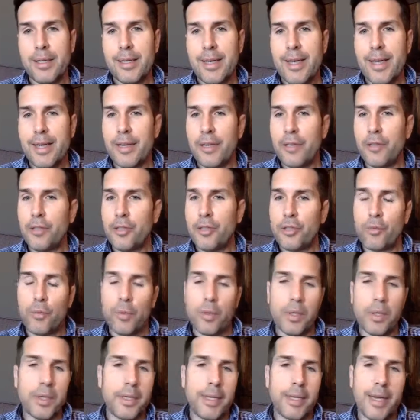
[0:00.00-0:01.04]
And you just
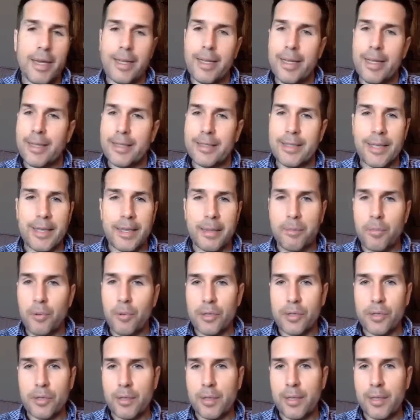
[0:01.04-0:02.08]
really kind of can't take it
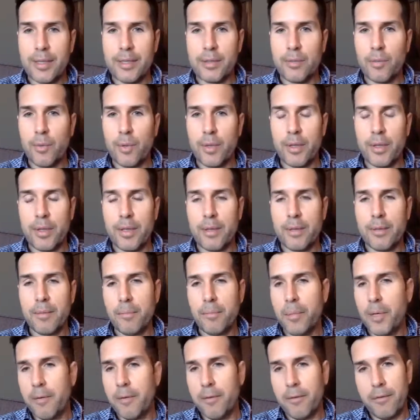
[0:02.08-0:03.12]
personally. That's one
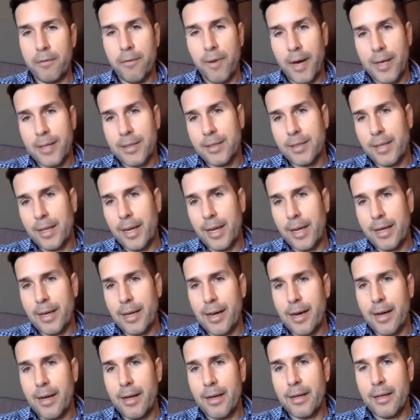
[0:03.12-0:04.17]
bit of advice that I
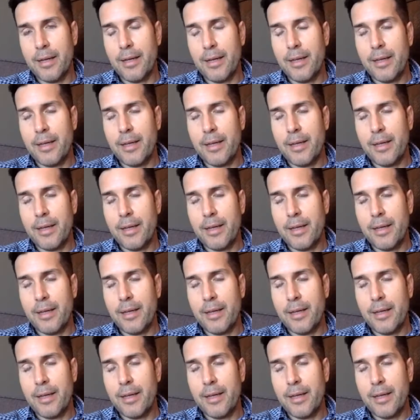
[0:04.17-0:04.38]
got.